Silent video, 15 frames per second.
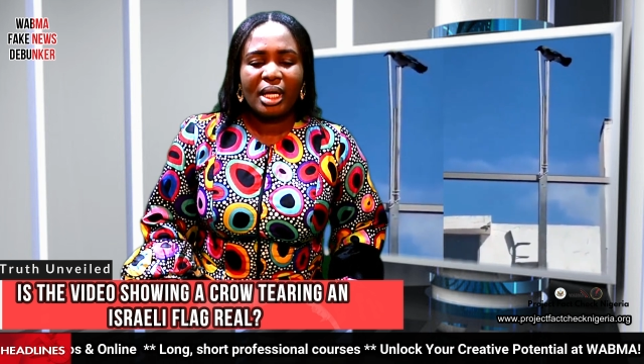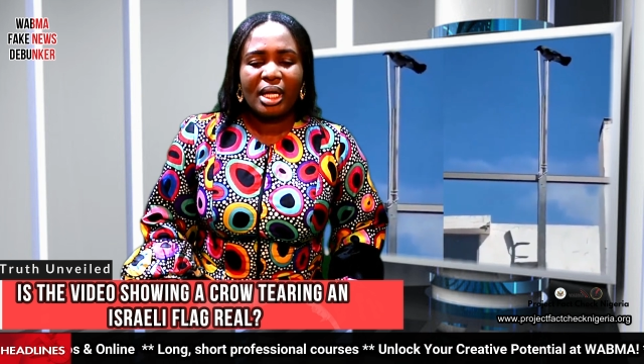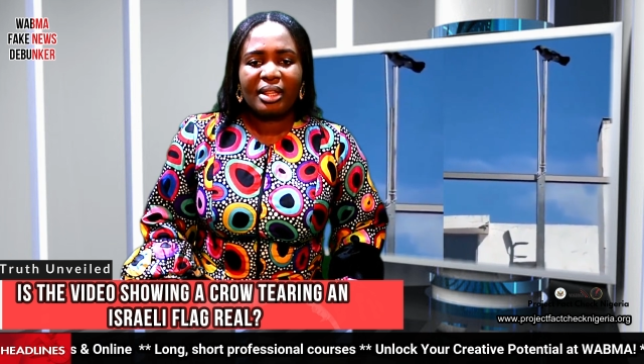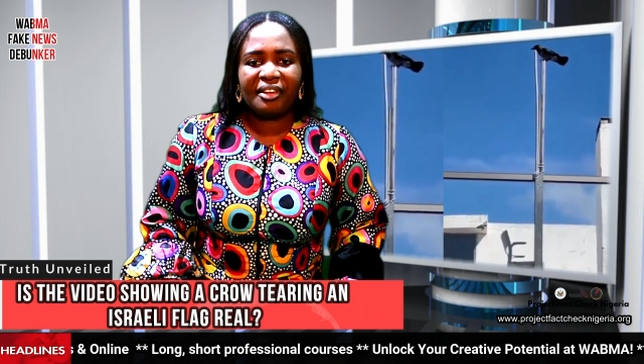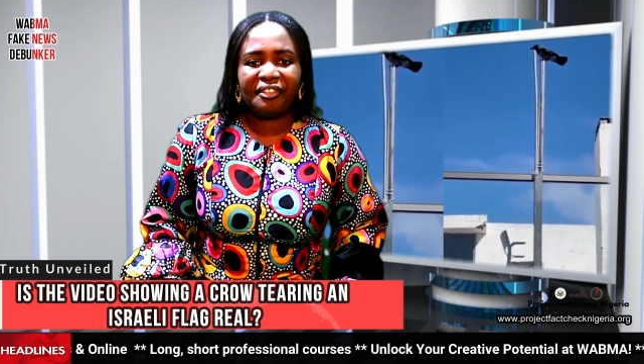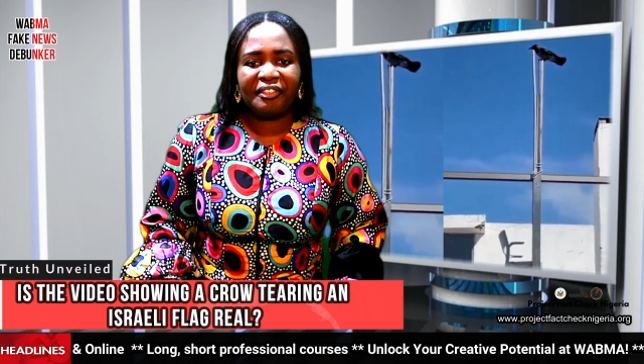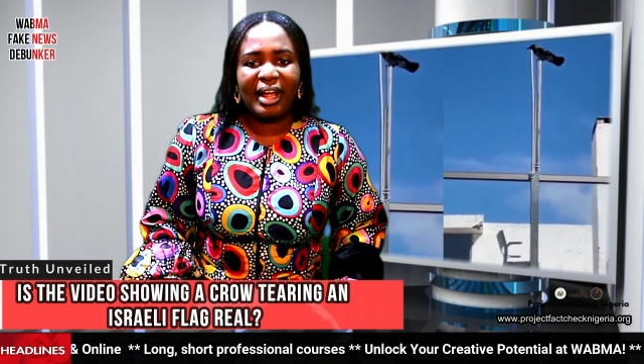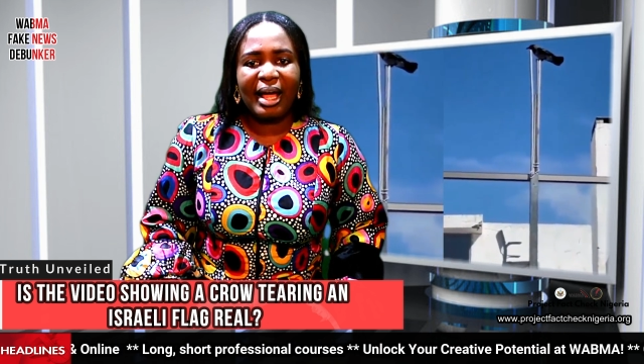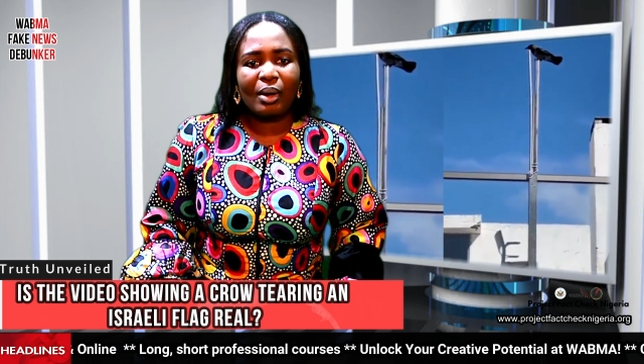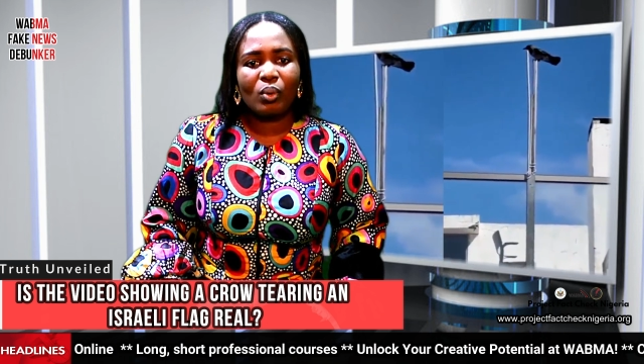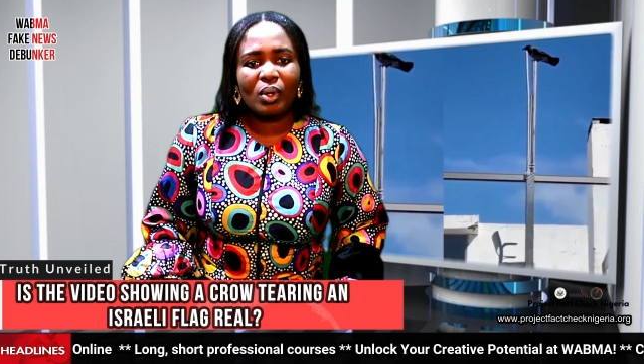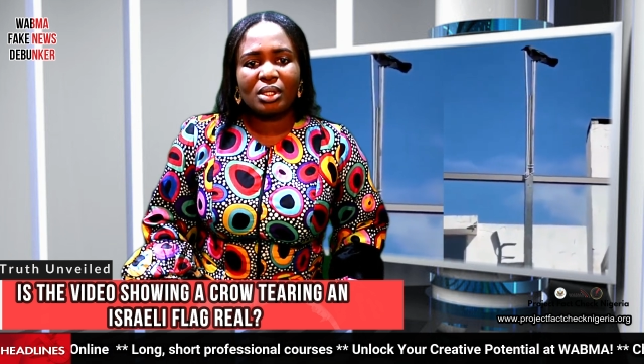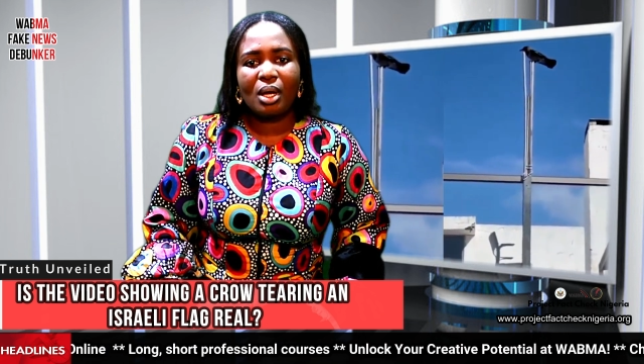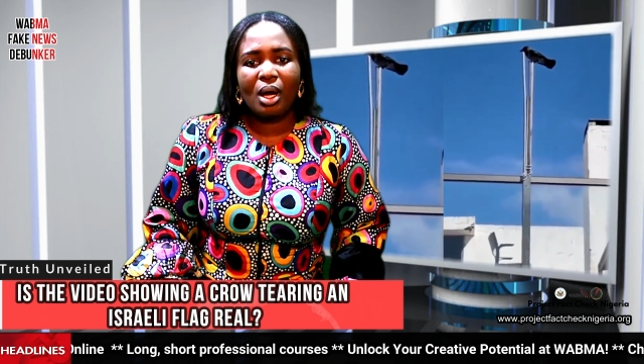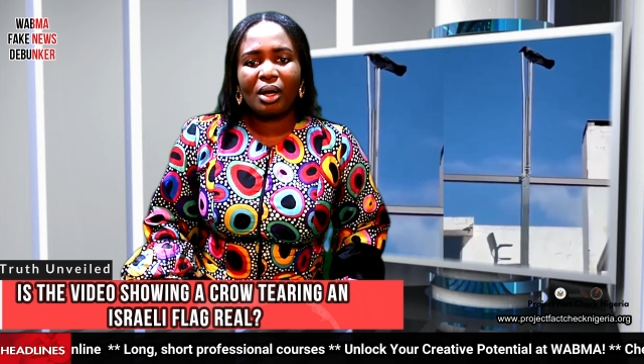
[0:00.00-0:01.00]
The flag
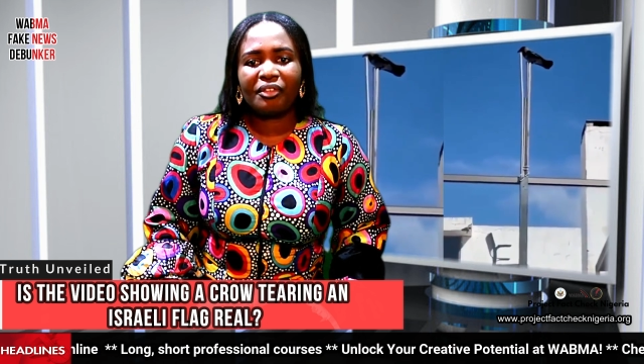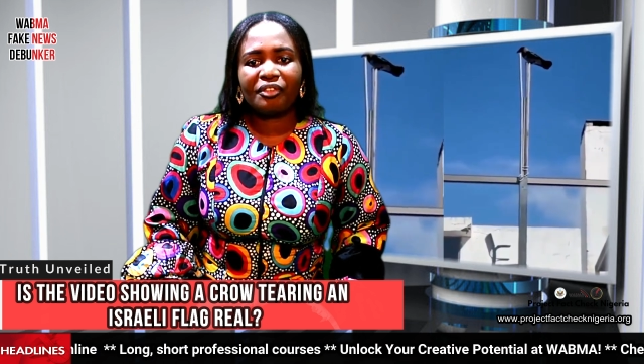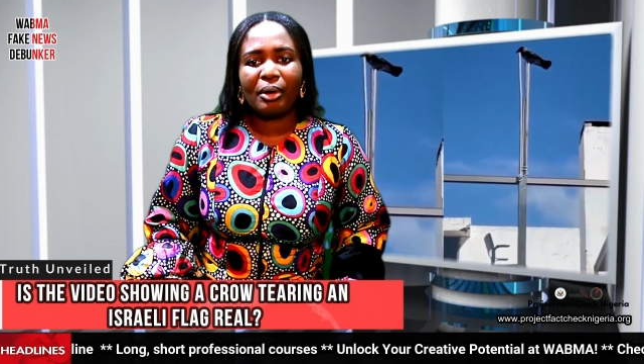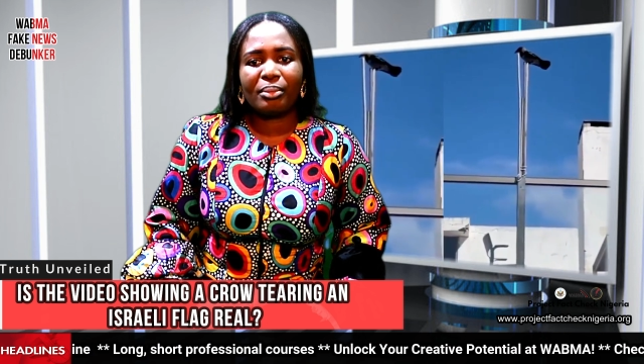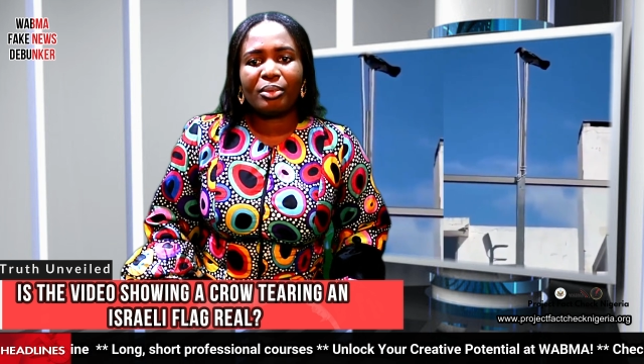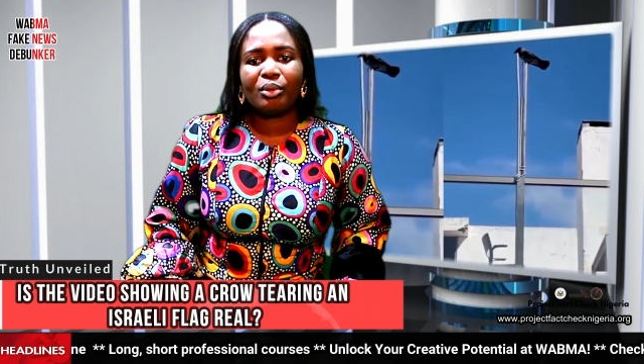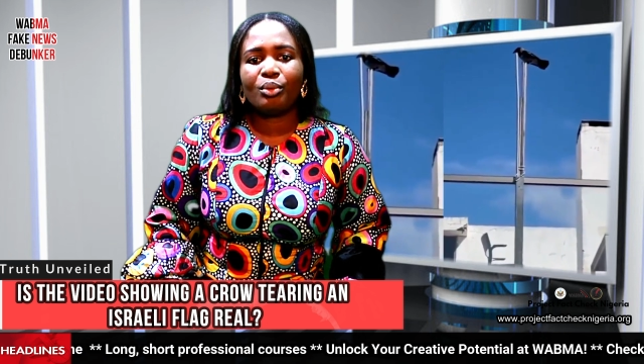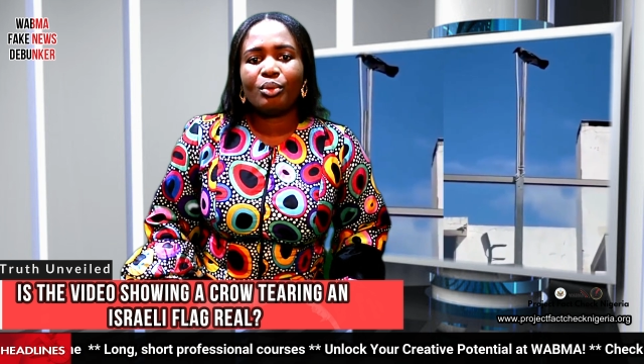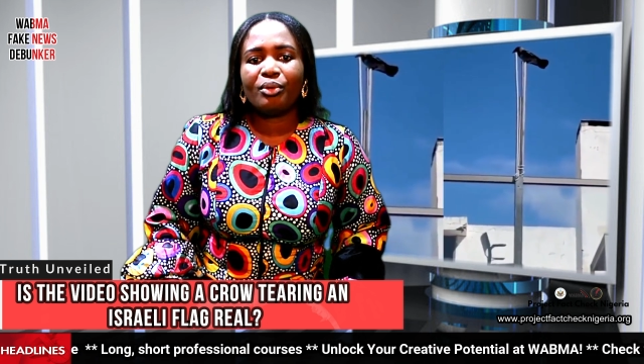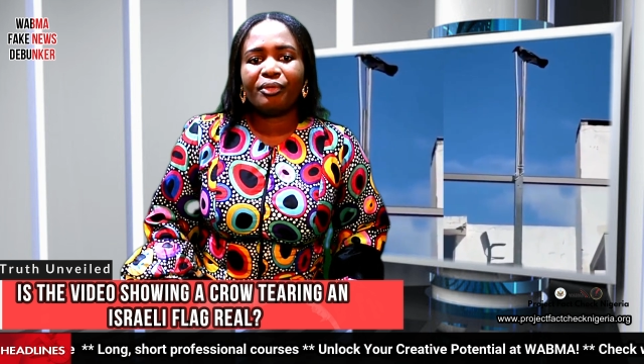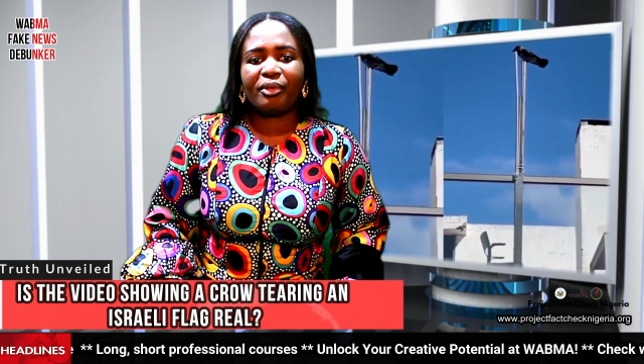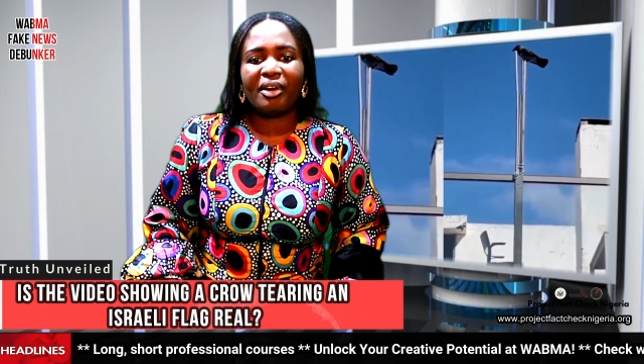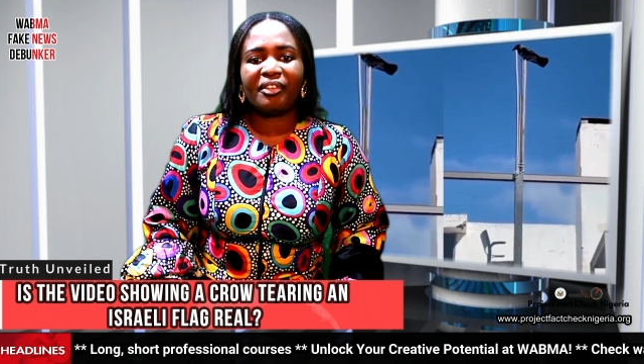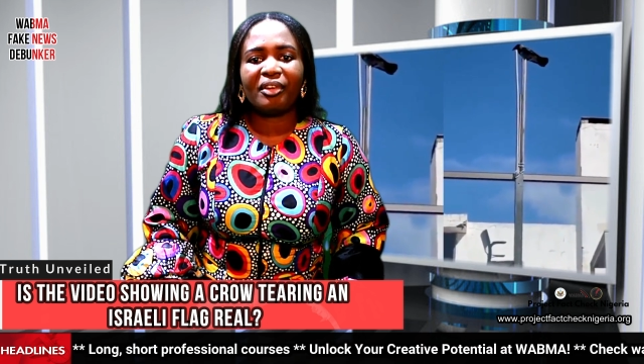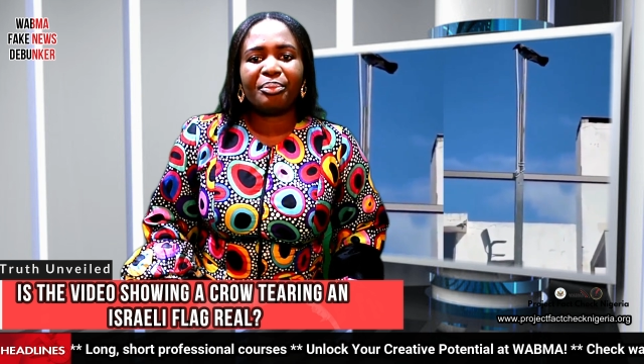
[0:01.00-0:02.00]
was hung from the roof
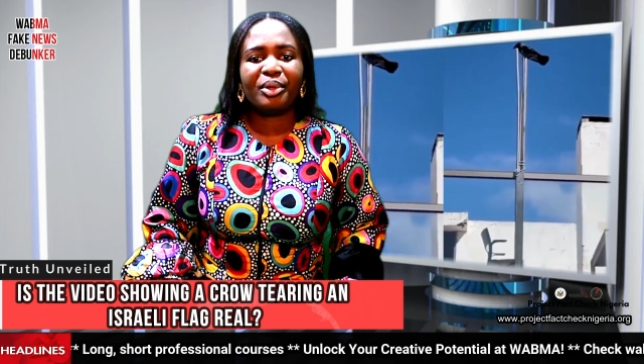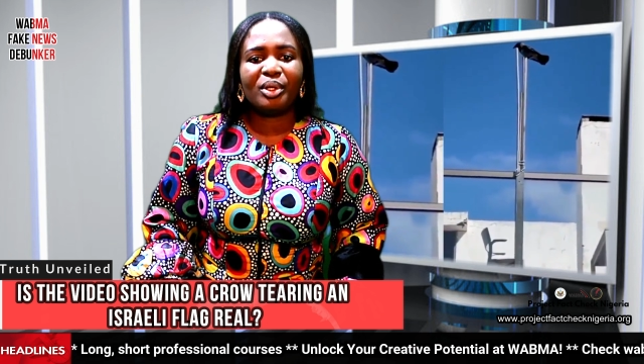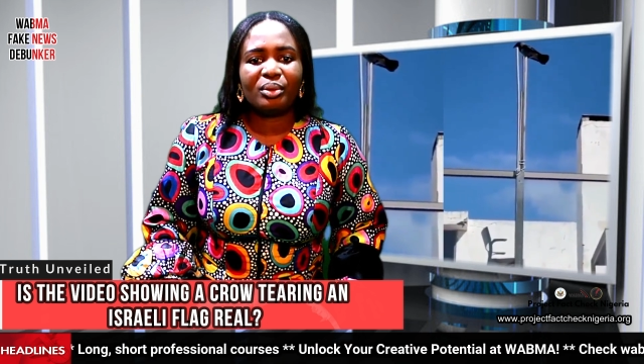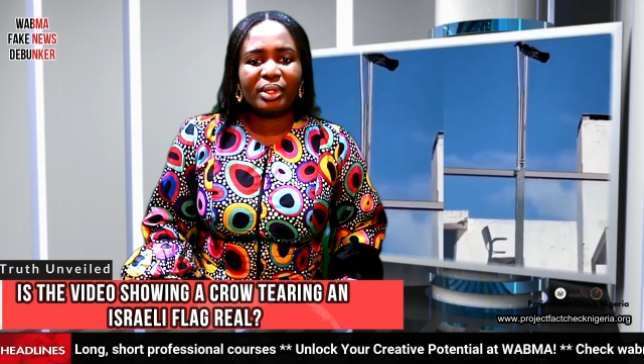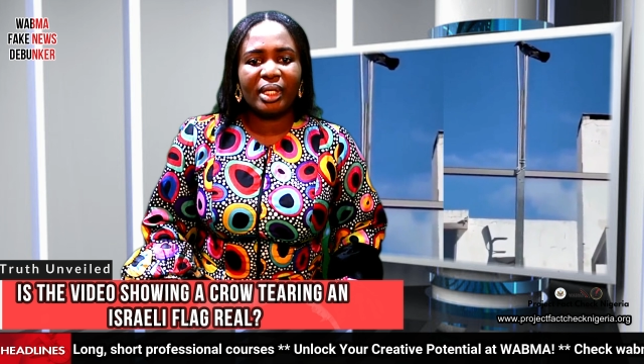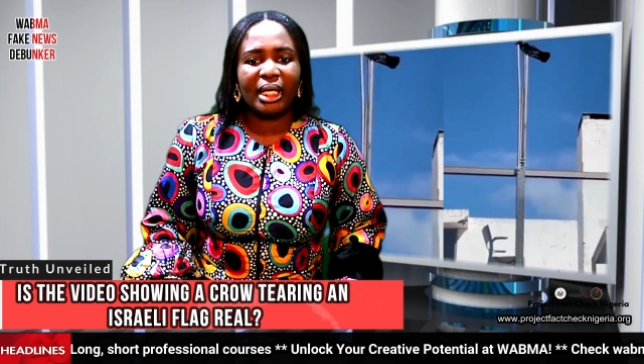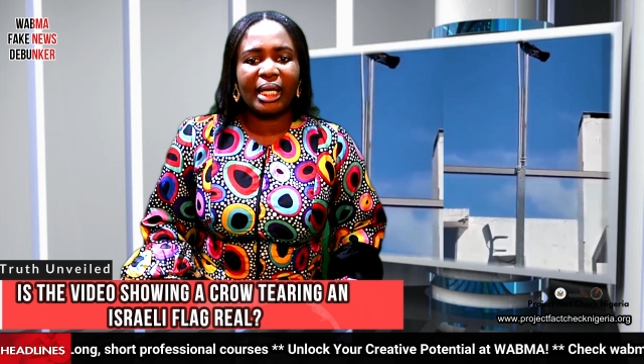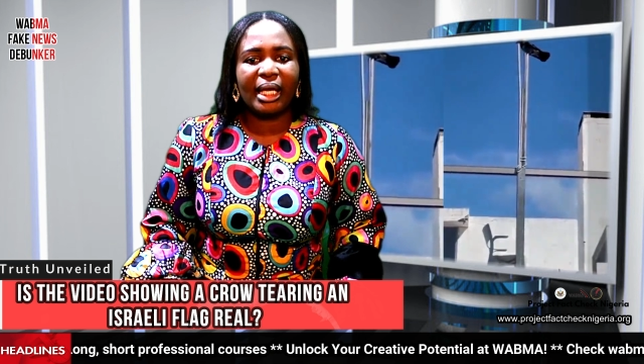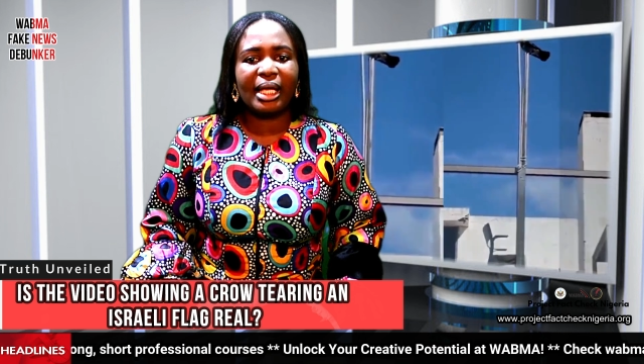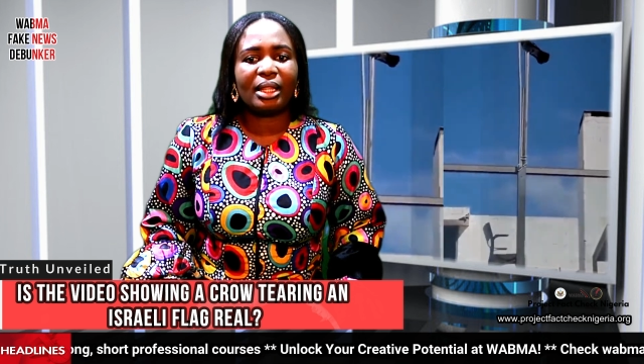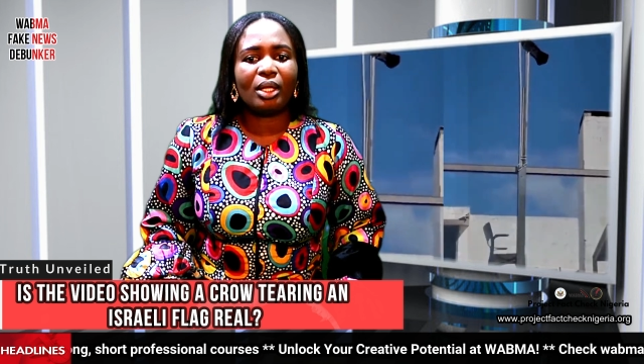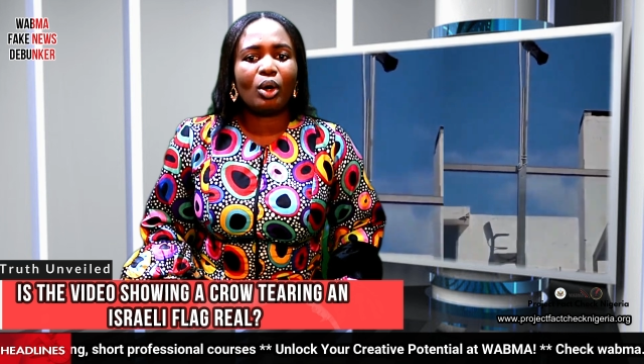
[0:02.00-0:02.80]
of a building in the